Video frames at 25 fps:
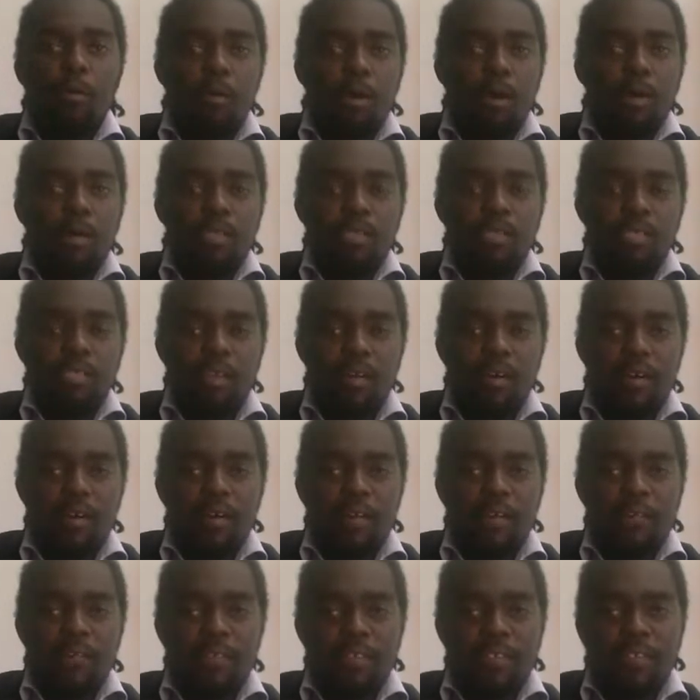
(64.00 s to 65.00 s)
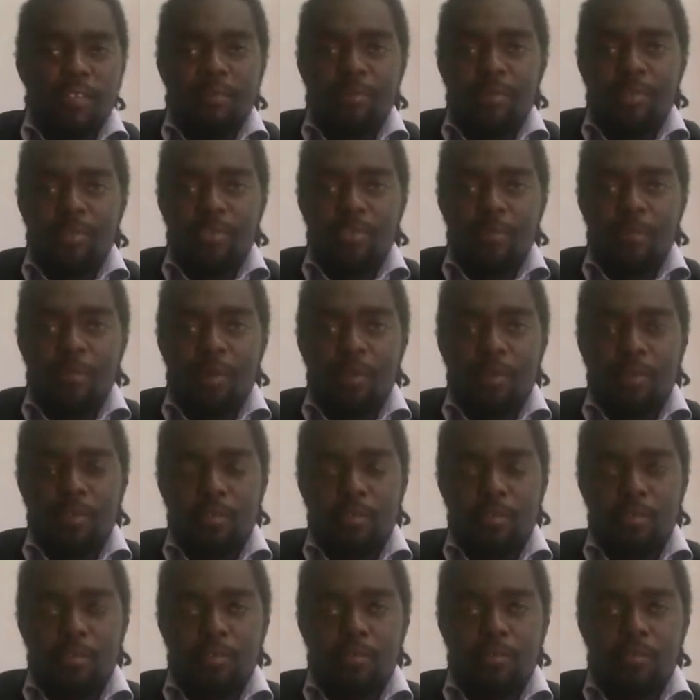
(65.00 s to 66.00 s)
Quarks are fundamental
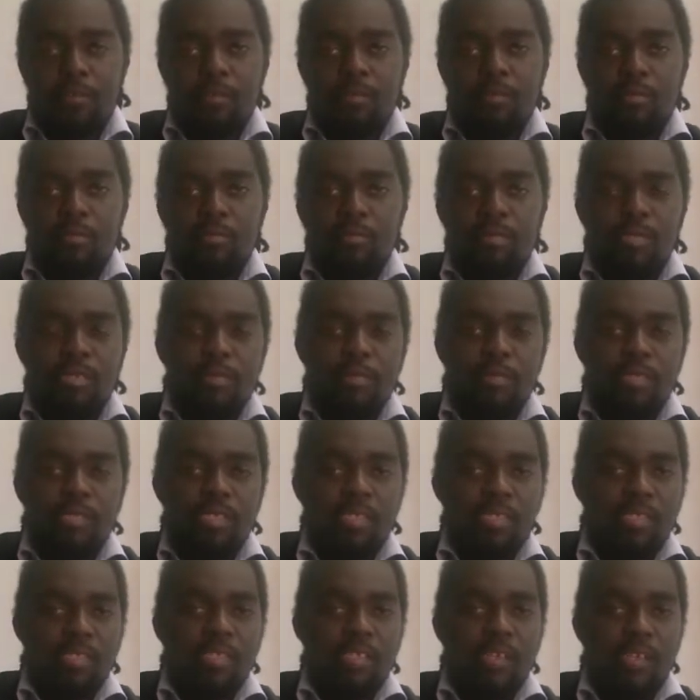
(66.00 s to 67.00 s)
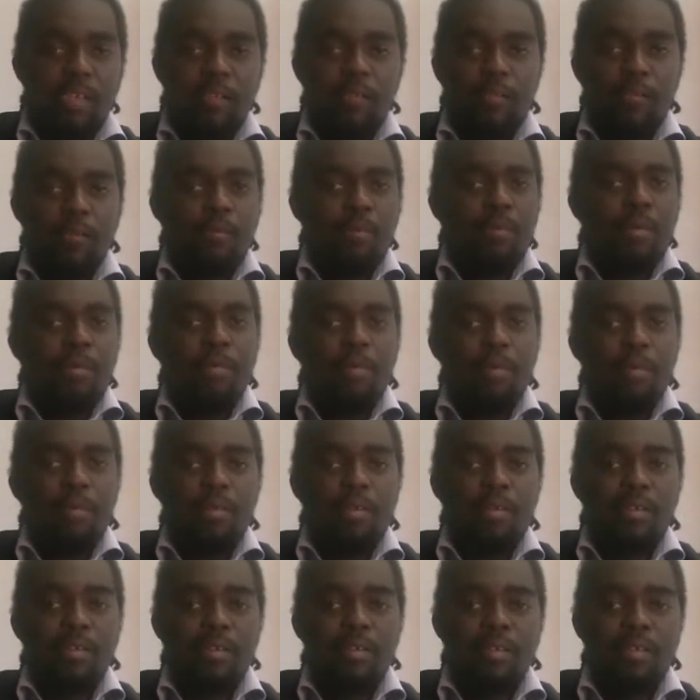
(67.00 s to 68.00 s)
particles, which means they cannot be
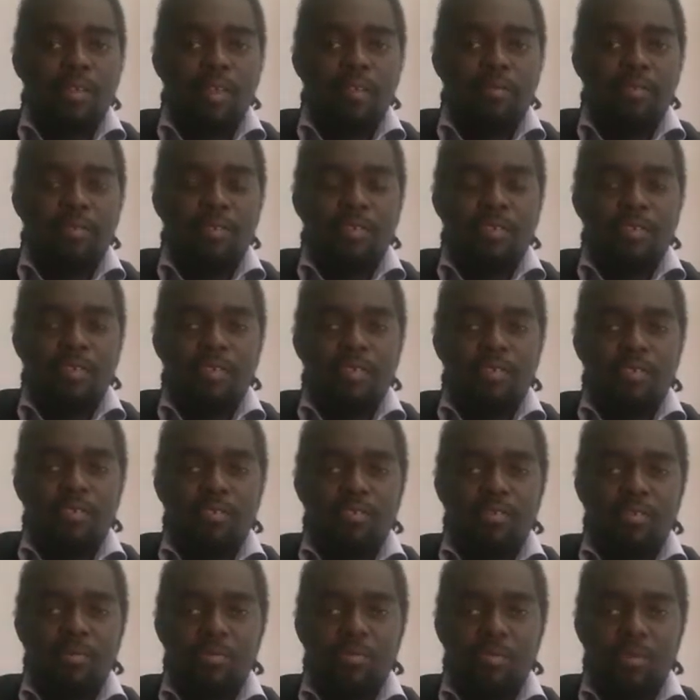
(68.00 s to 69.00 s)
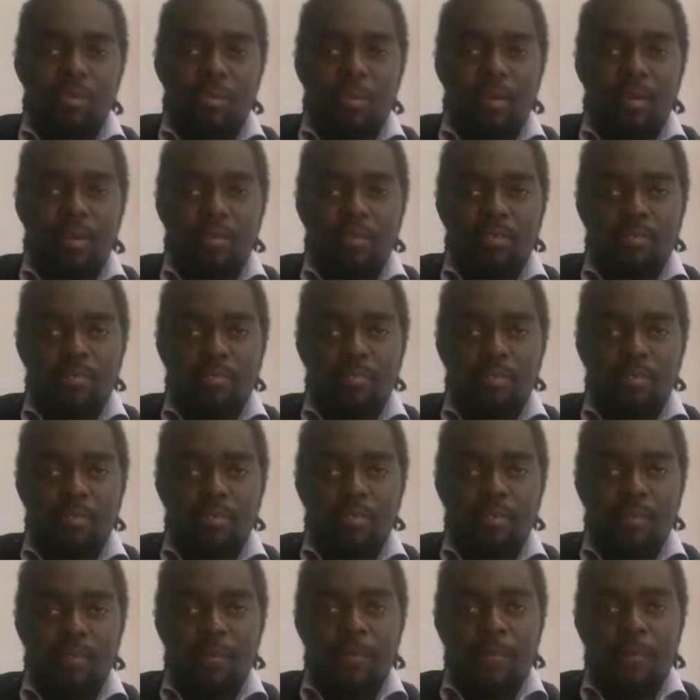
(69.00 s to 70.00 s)
broken down into smaller particles.
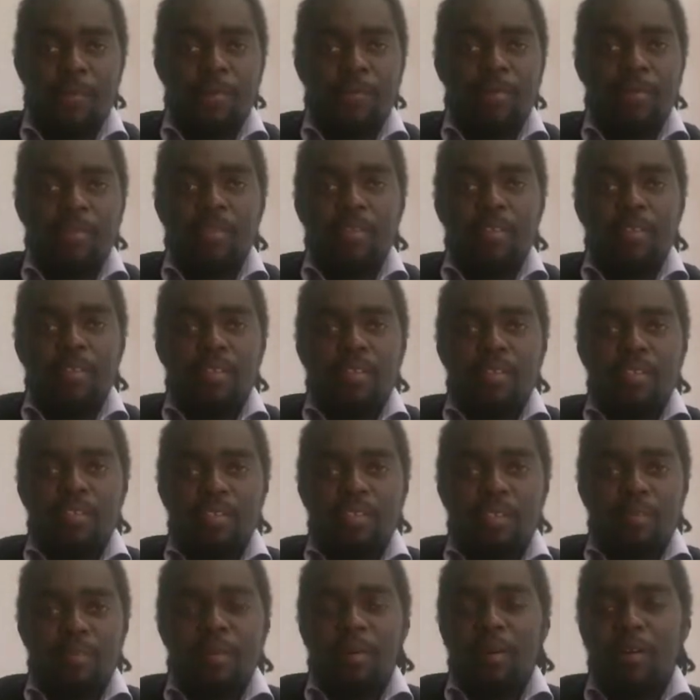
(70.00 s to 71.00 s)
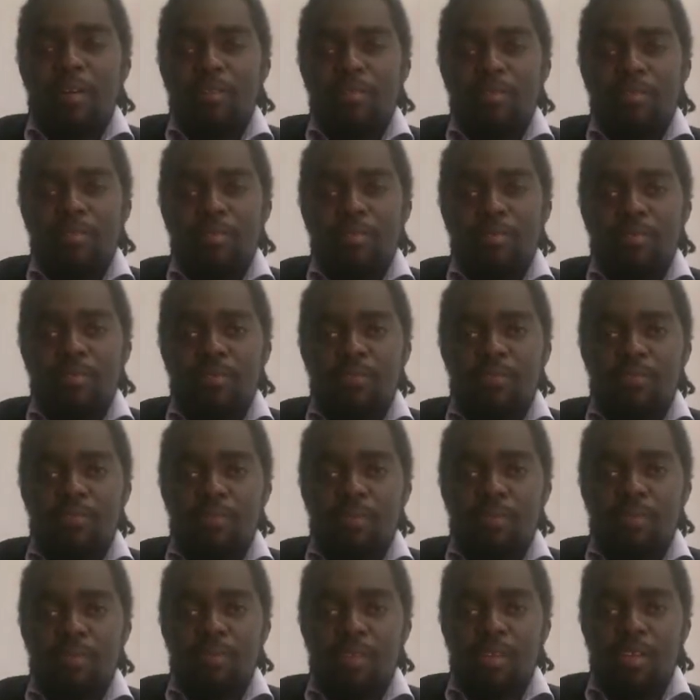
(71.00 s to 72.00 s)
These particles
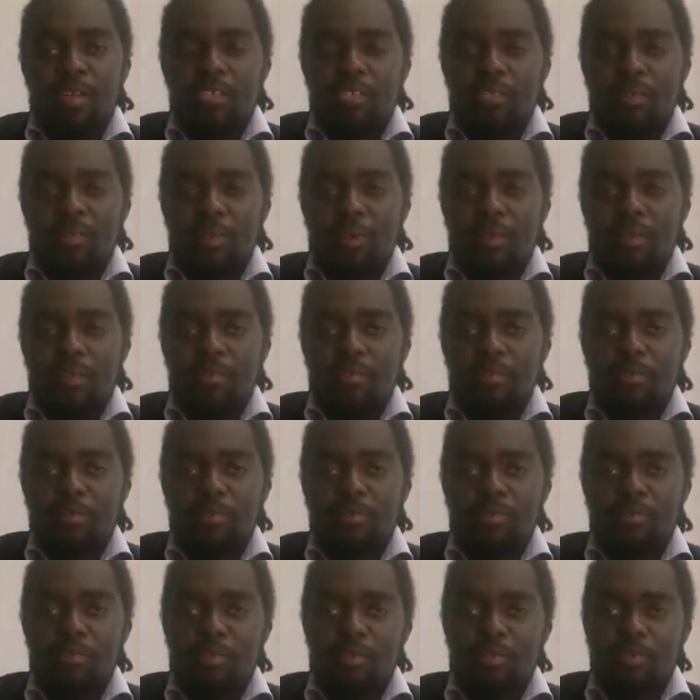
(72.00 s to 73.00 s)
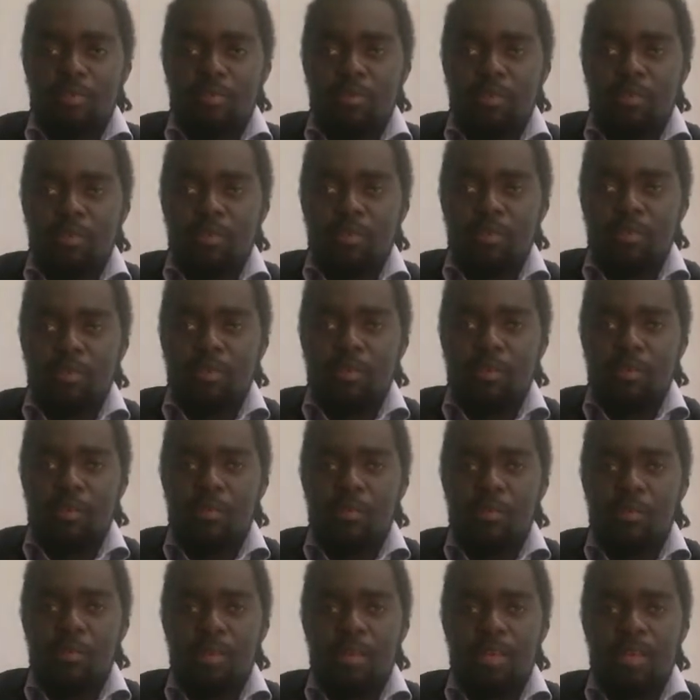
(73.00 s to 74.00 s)
form larger particles, which we
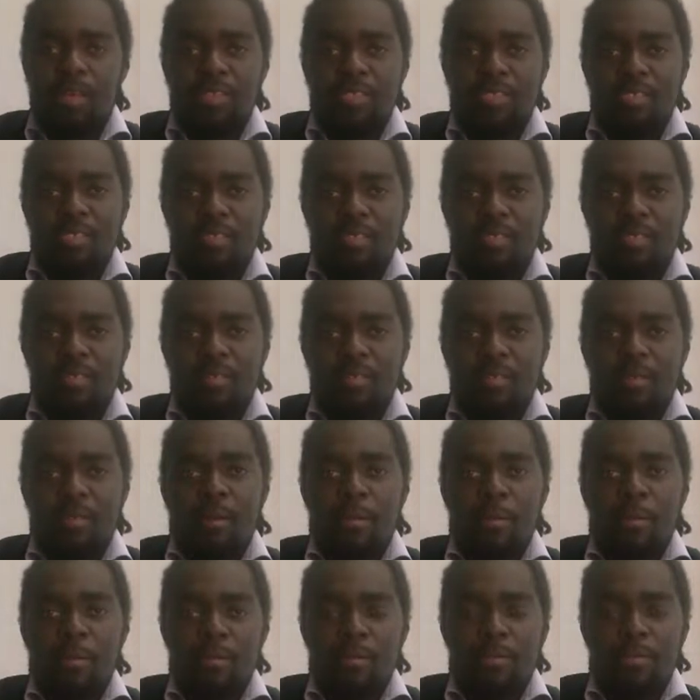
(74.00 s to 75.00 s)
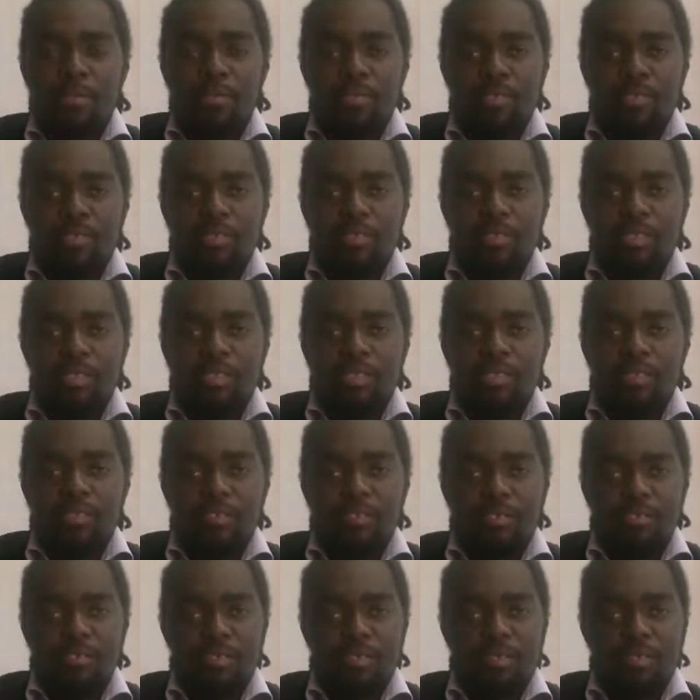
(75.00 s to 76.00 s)
know as protons and
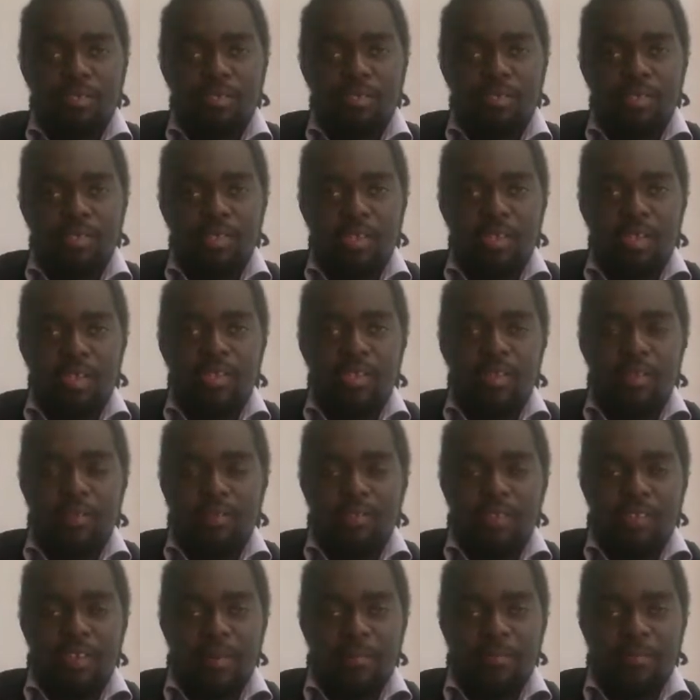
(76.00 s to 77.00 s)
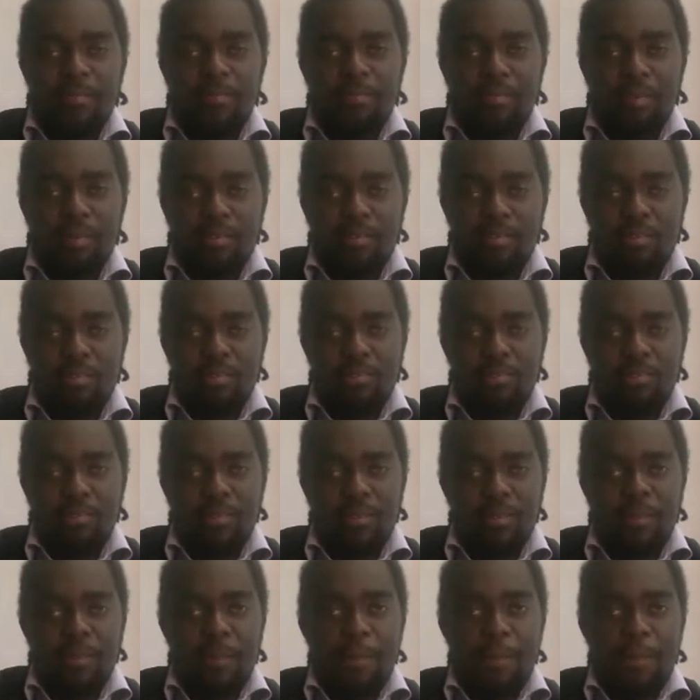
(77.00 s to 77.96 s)
neutrons and other types of particles.